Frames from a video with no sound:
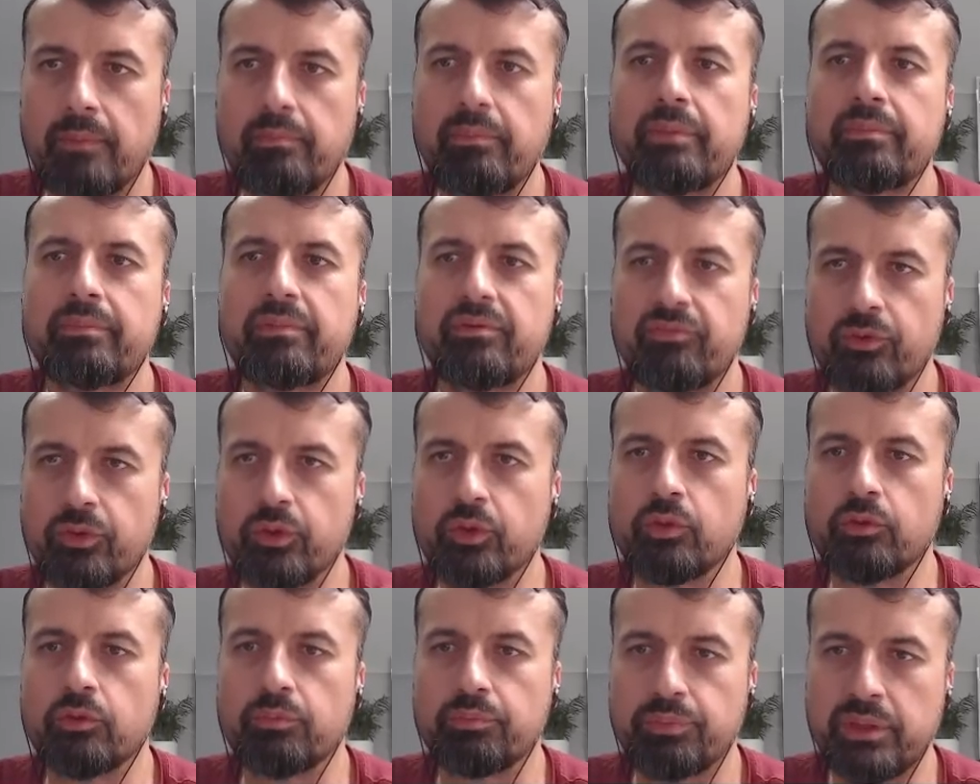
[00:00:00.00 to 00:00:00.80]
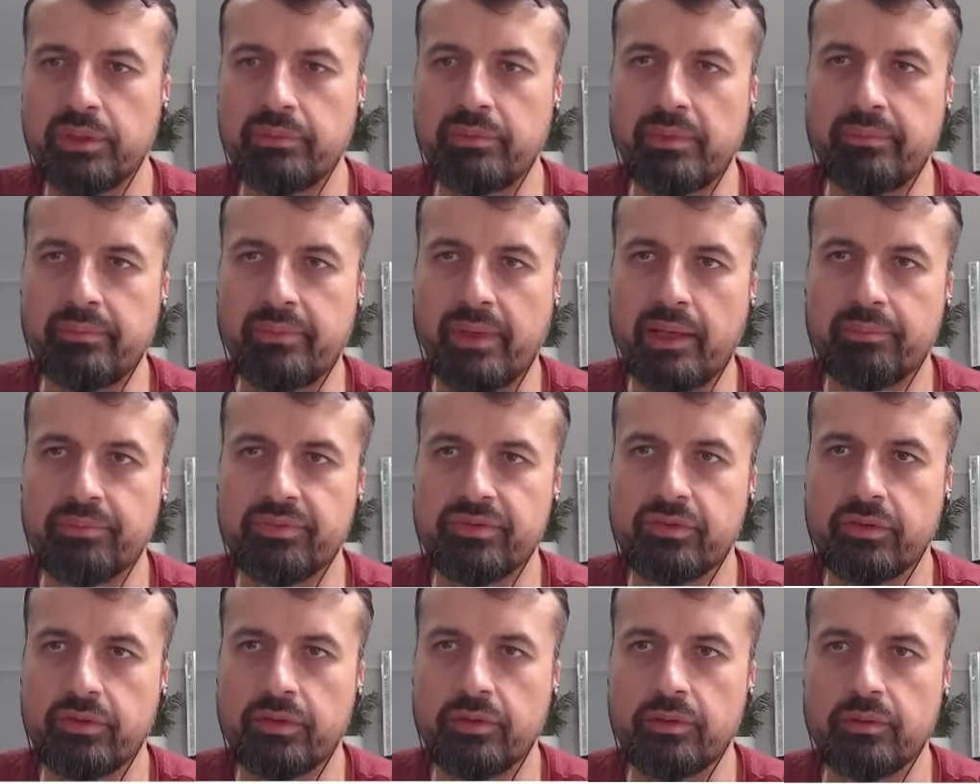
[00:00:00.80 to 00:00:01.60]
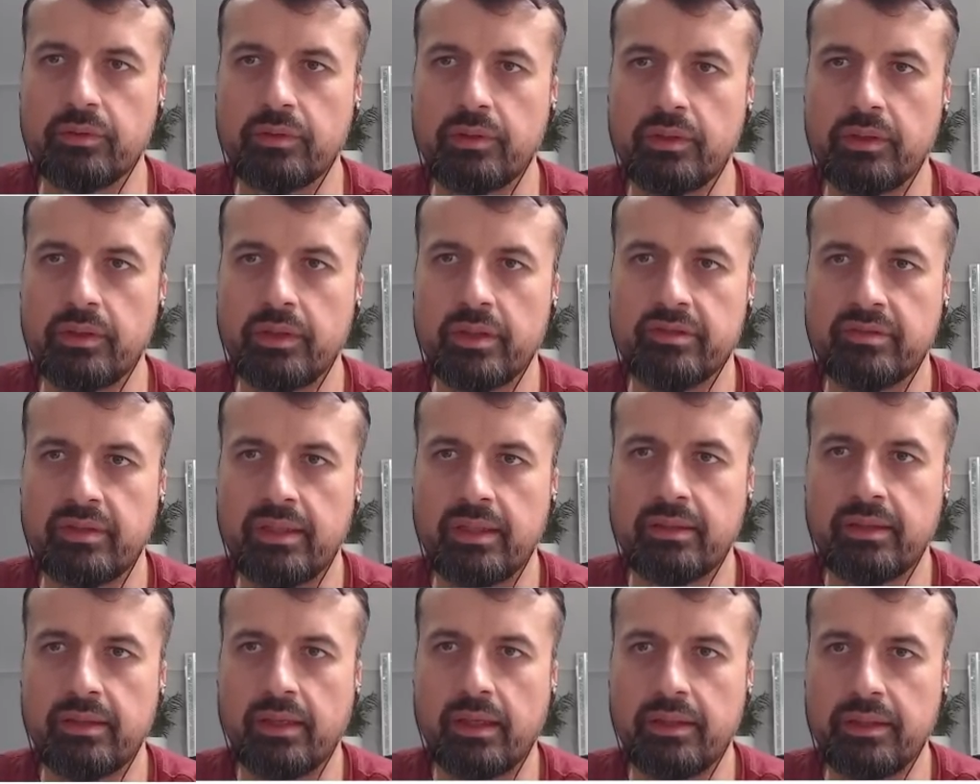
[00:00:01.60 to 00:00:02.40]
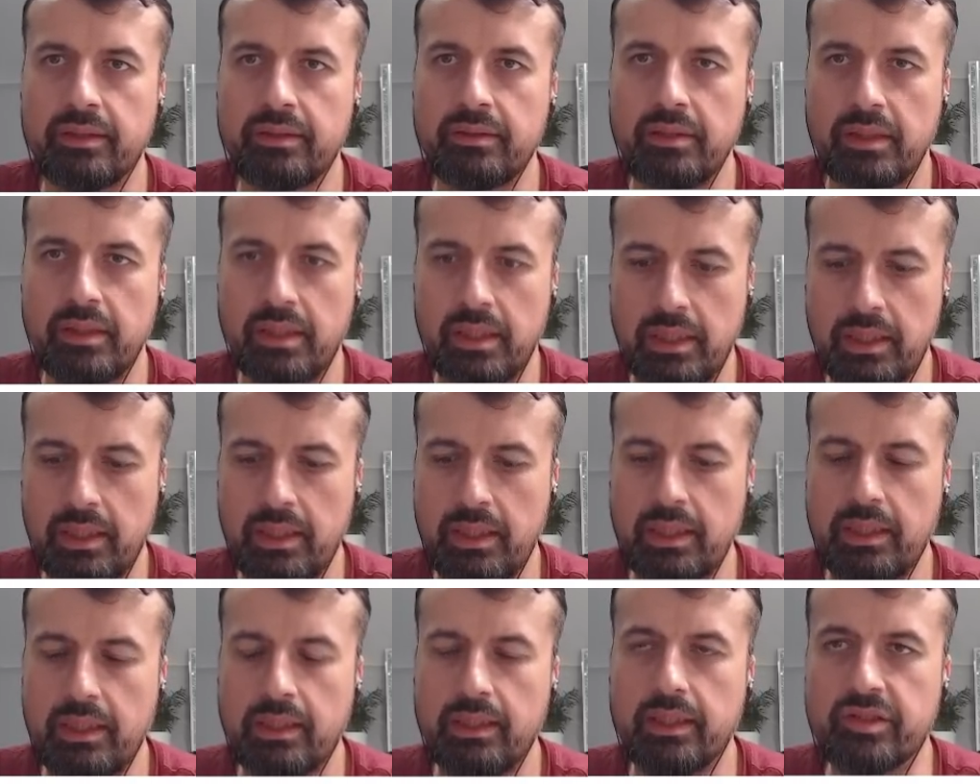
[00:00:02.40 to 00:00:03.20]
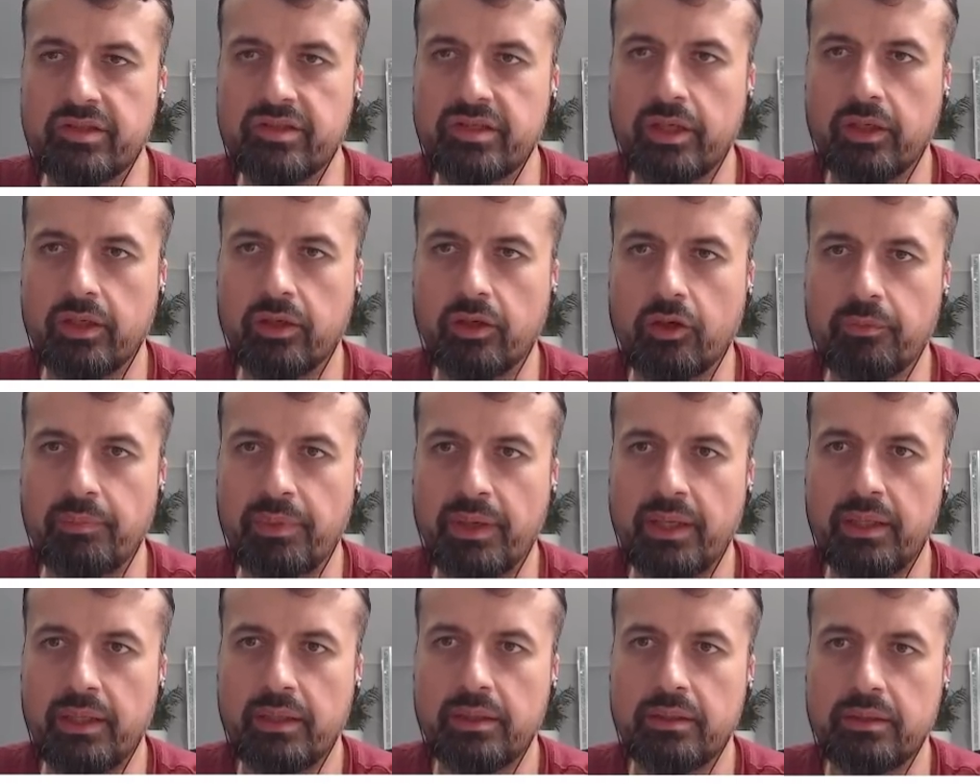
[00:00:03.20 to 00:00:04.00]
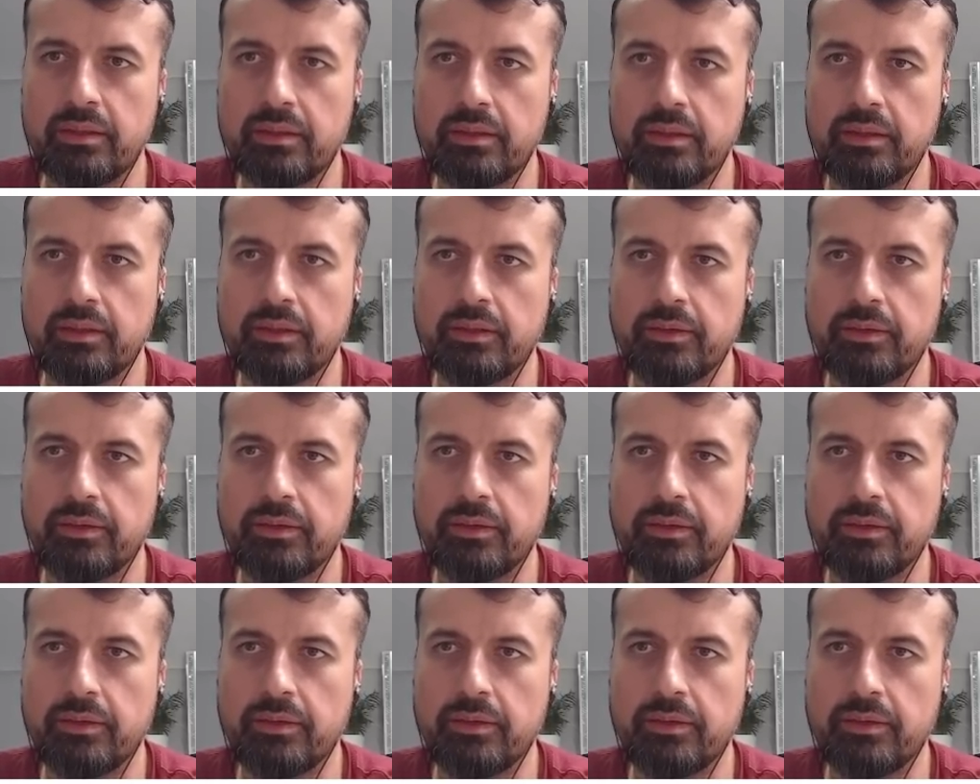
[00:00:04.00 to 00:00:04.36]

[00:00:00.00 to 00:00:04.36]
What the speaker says: maybe for your premium app. So let's click that in. Let's now go back.